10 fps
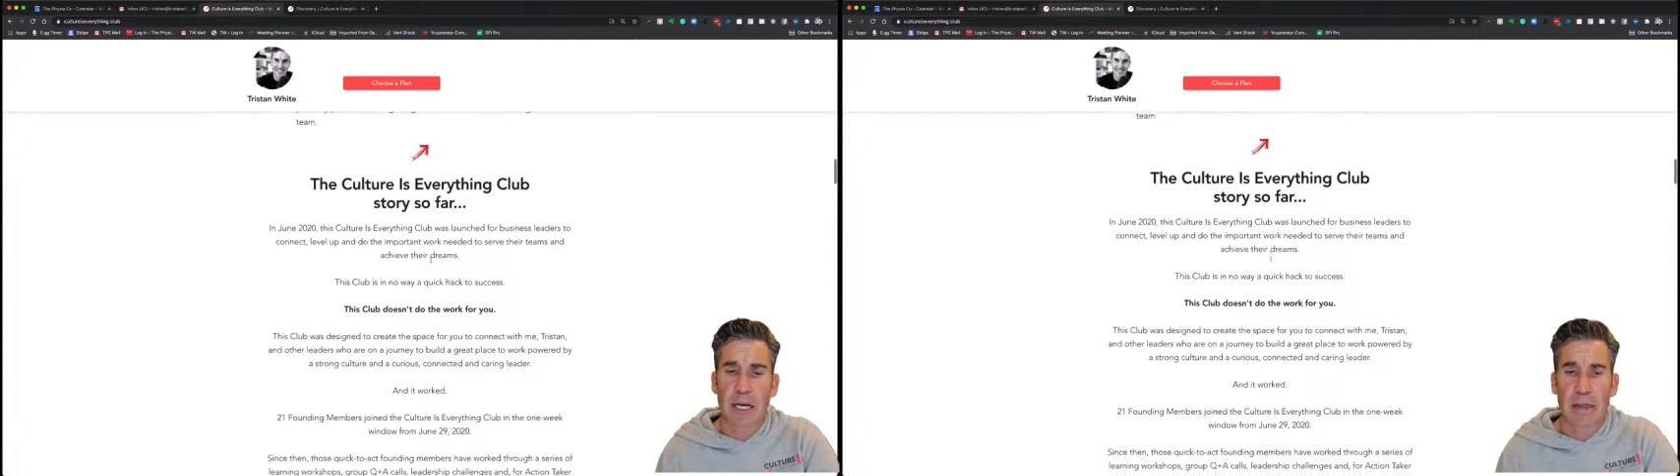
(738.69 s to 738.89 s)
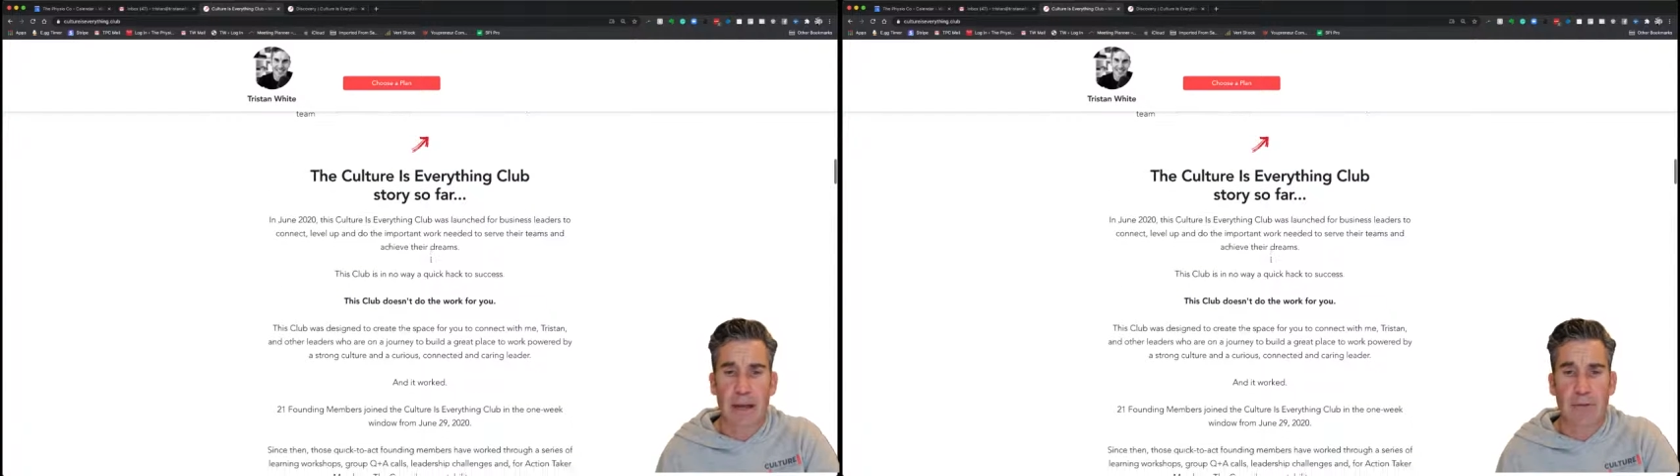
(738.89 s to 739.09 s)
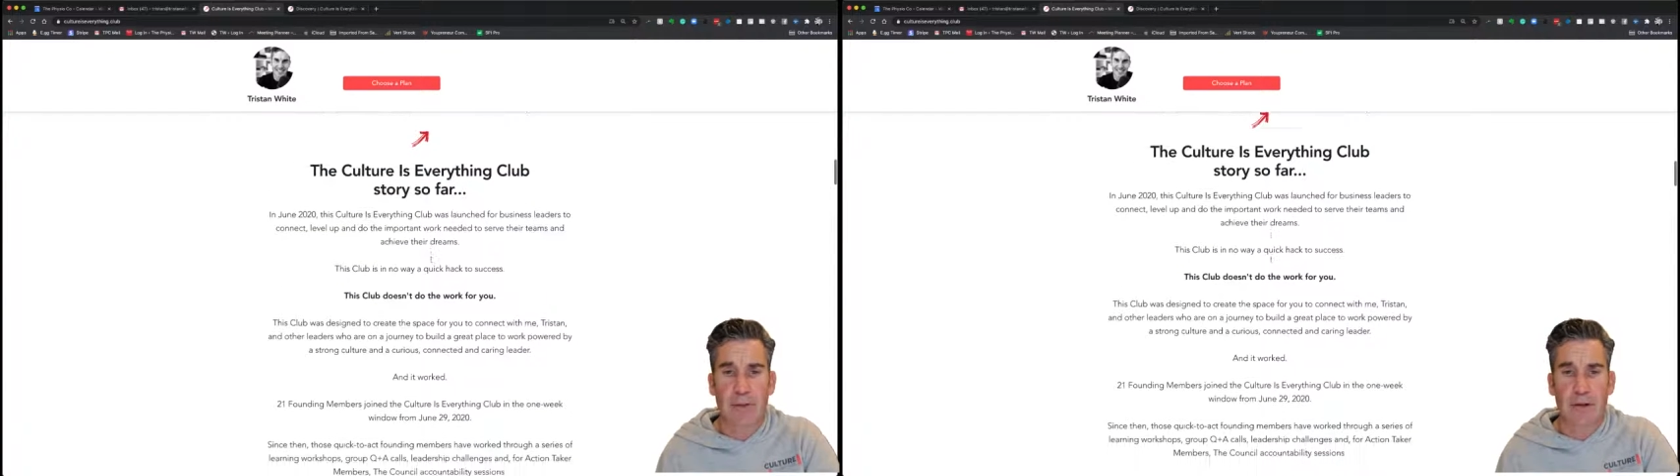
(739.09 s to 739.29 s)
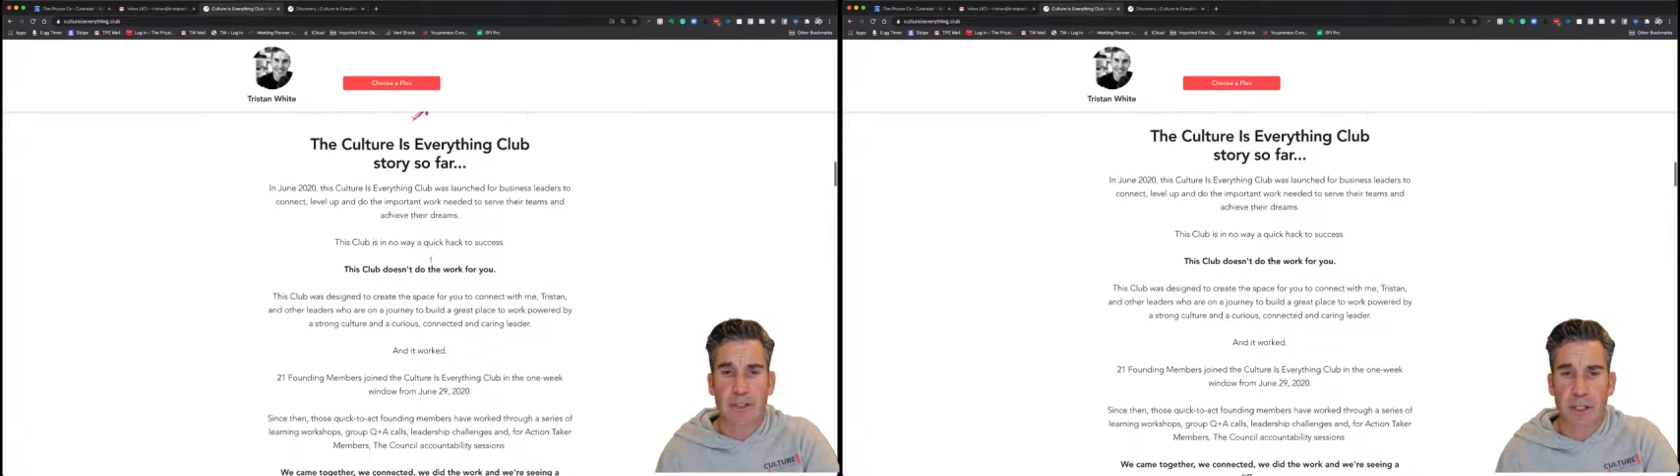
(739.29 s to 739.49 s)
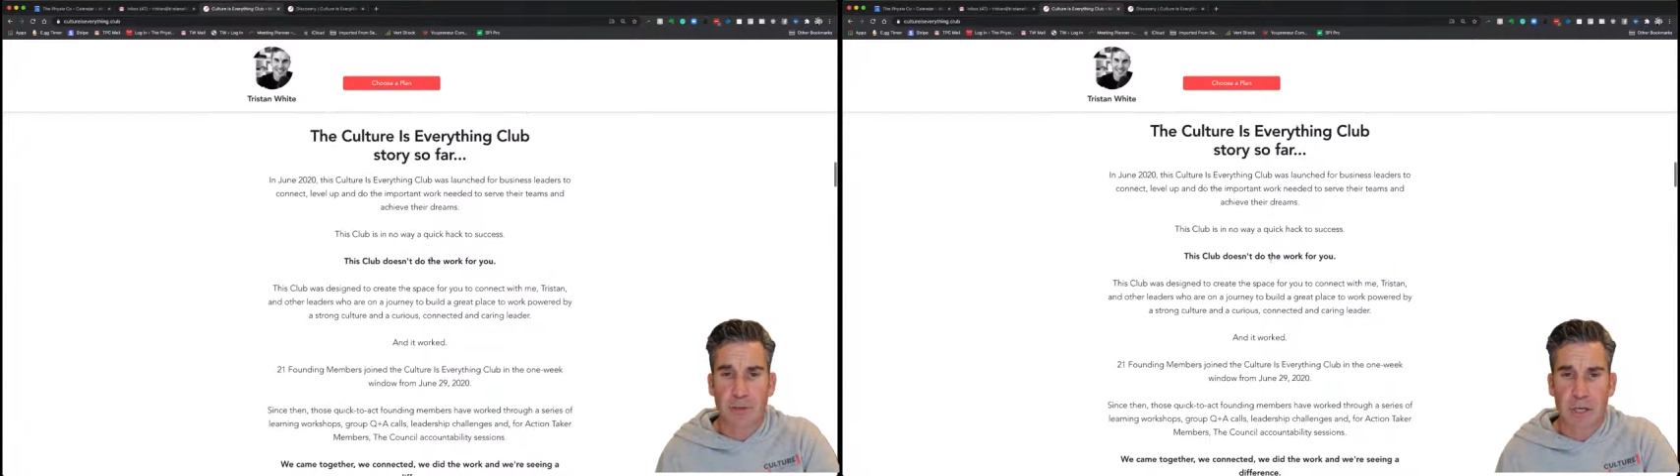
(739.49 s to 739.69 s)

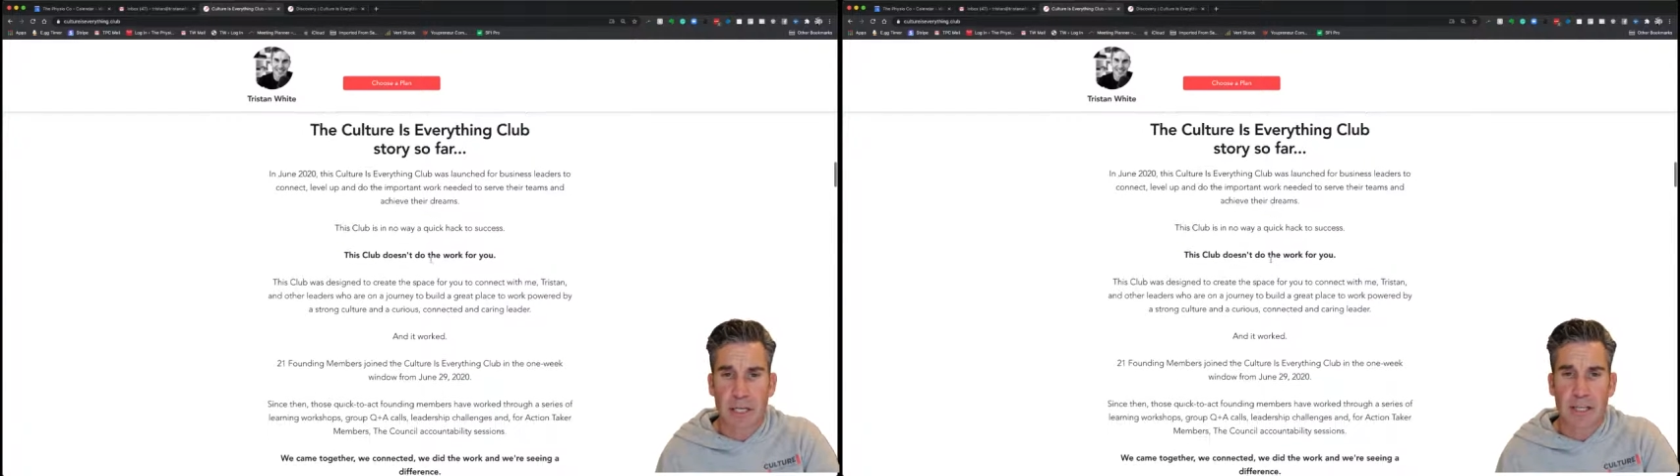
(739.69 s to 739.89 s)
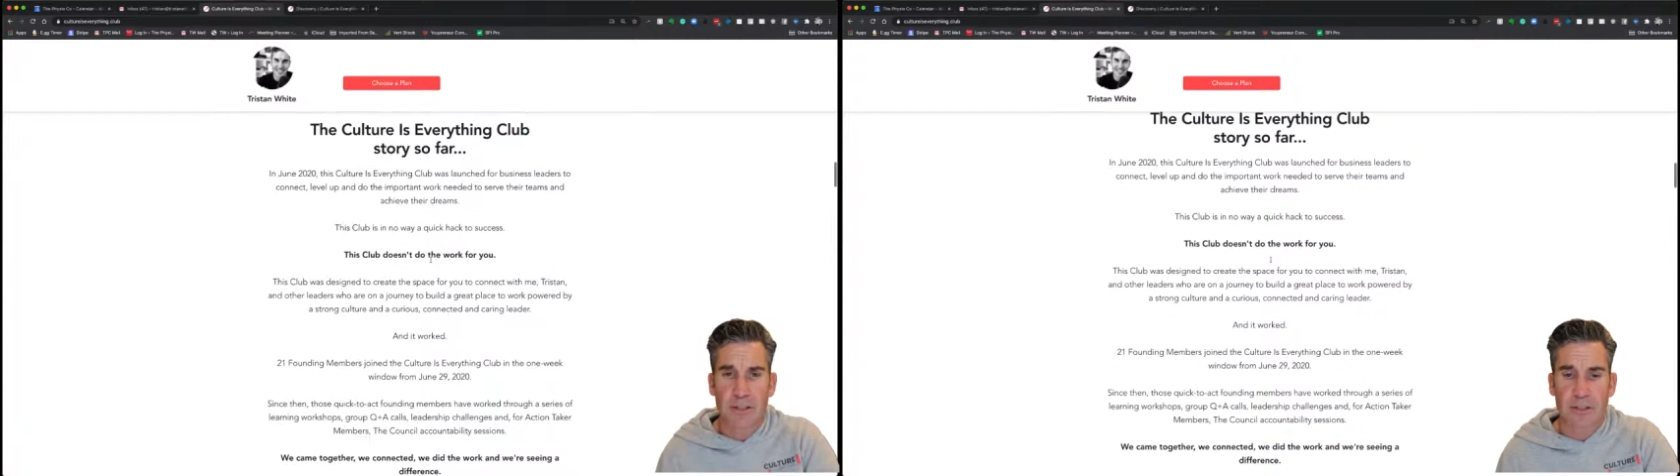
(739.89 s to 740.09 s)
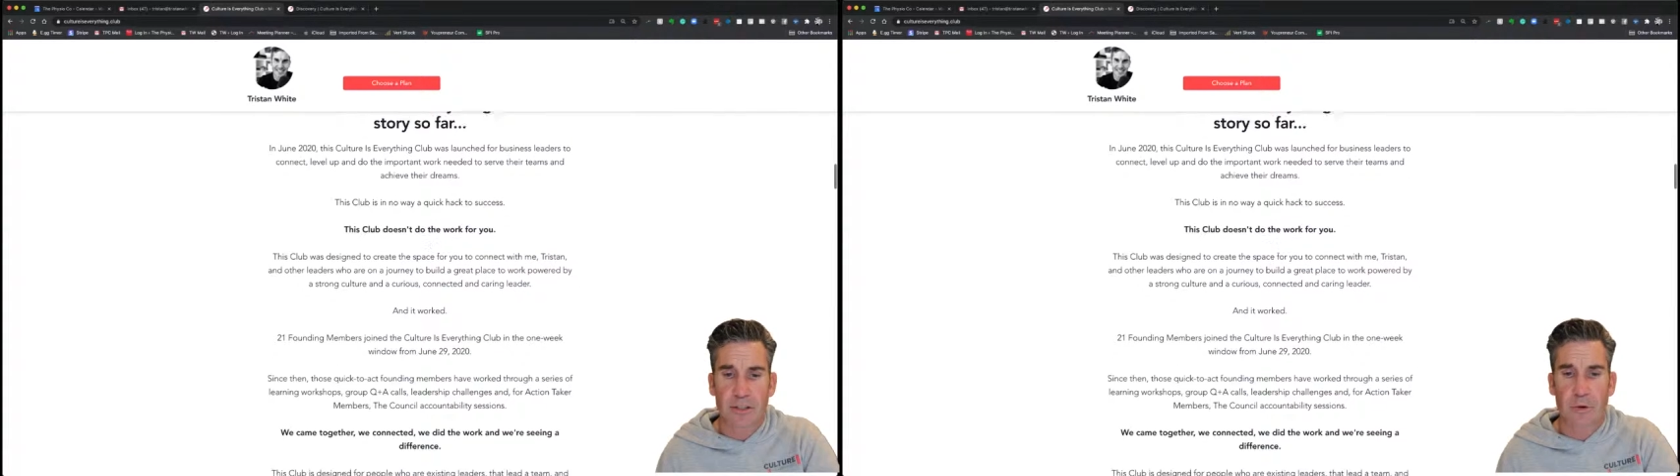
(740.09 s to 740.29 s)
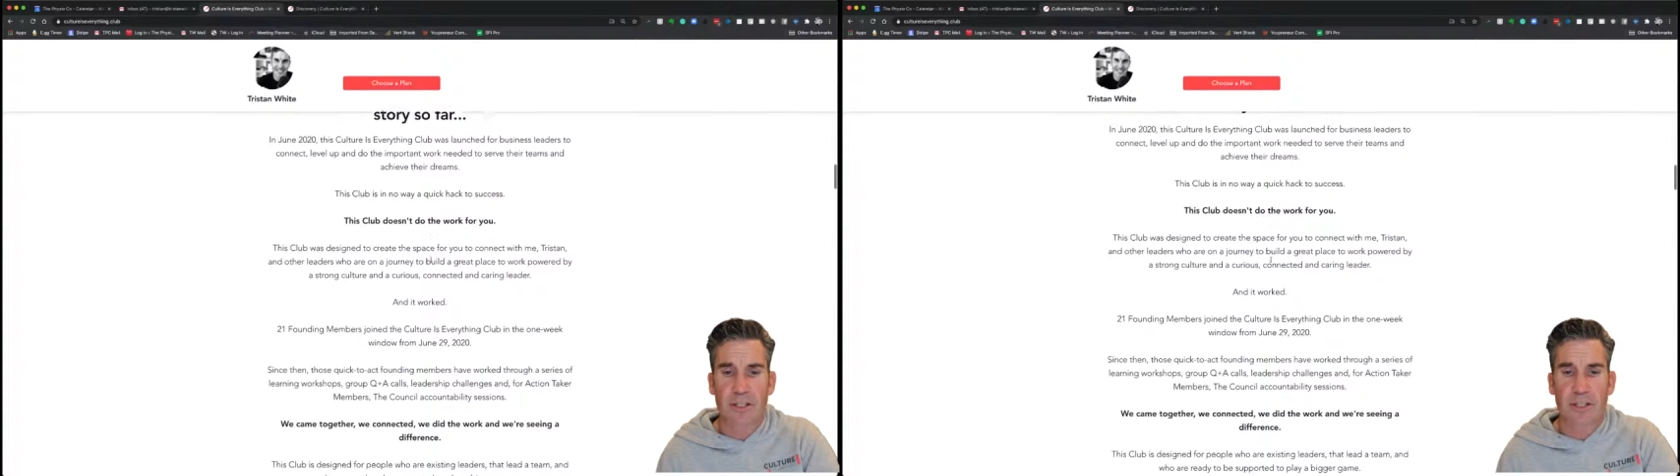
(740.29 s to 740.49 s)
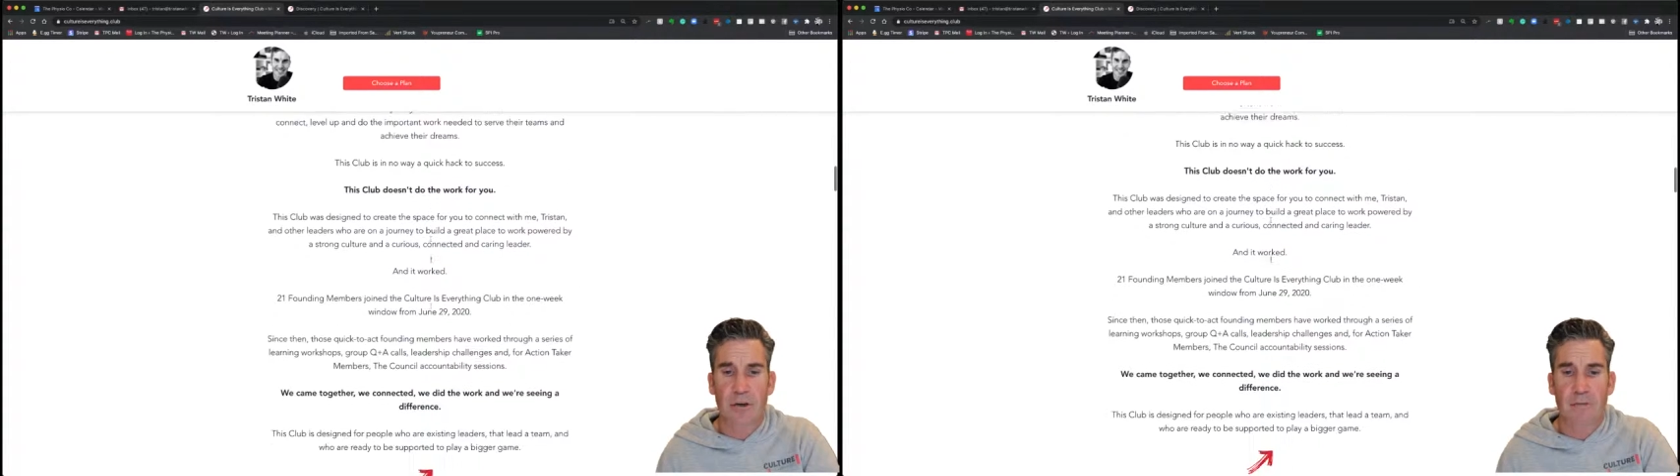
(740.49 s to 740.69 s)
You can read the story
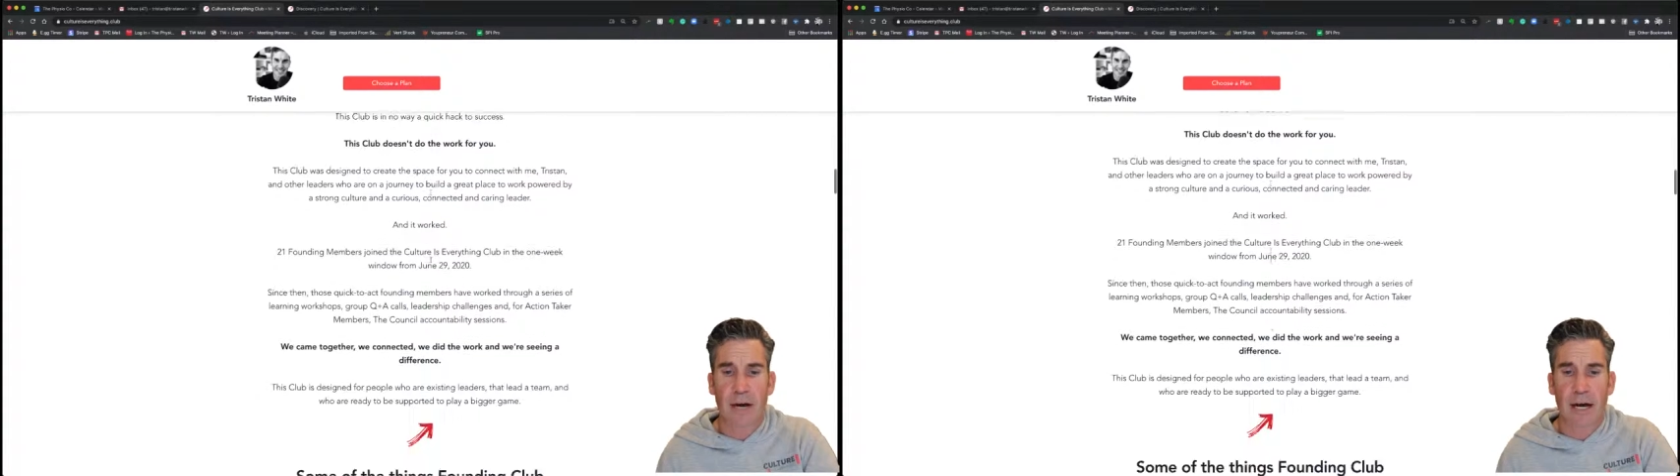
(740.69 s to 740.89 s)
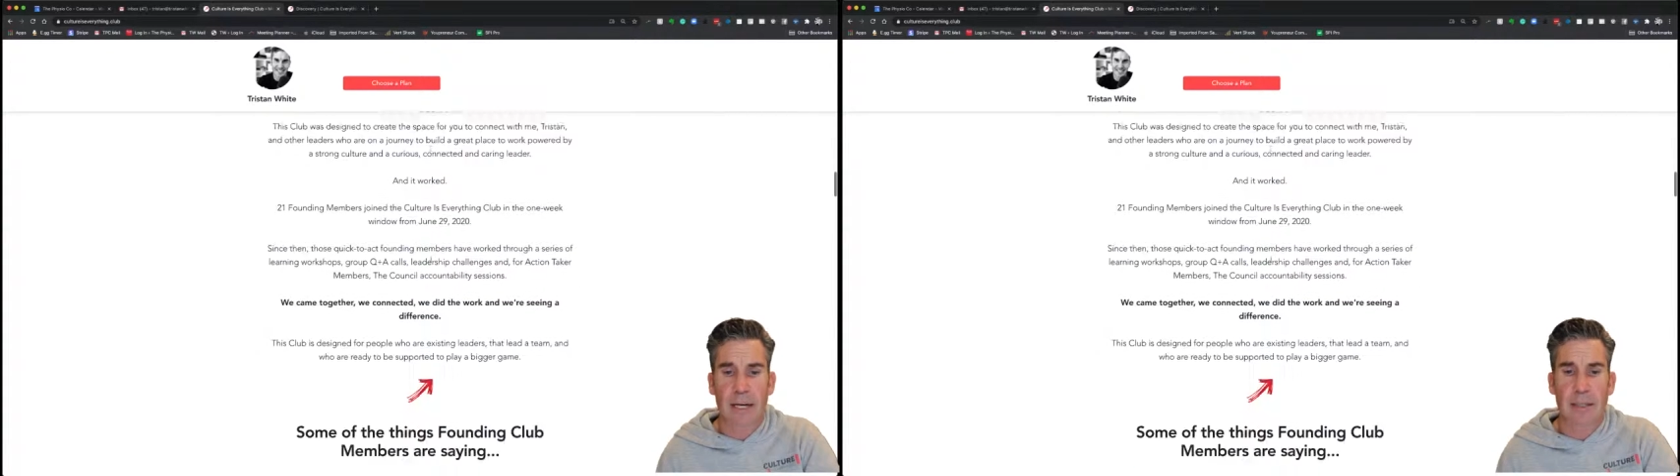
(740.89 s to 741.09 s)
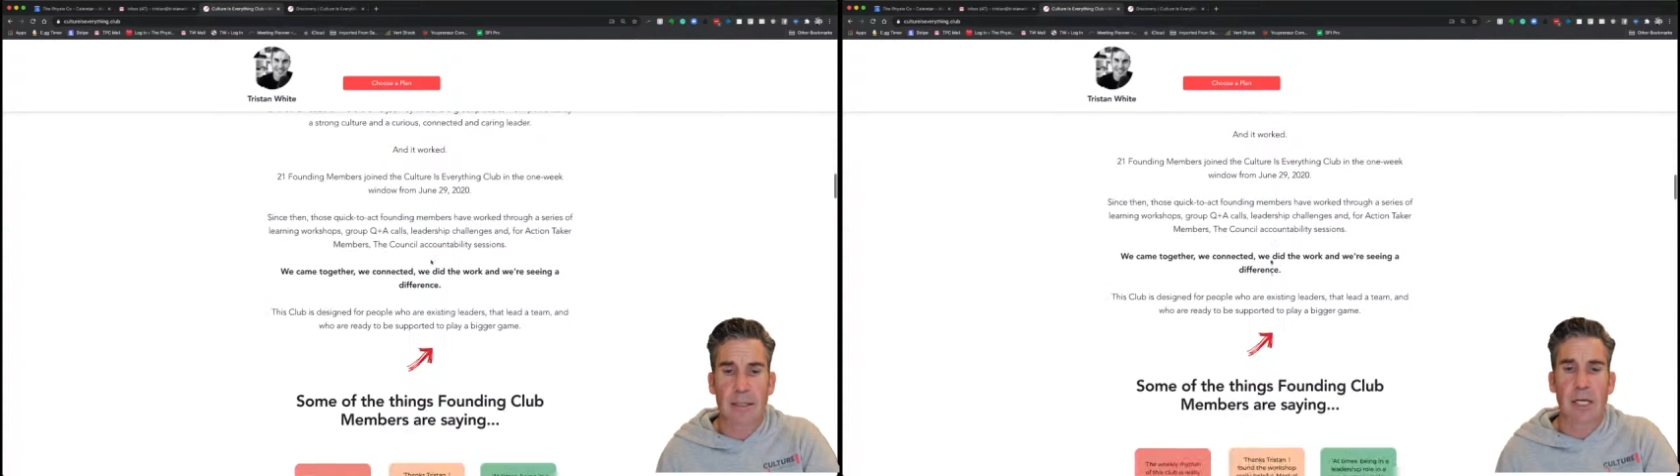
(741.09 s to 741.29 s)
so far.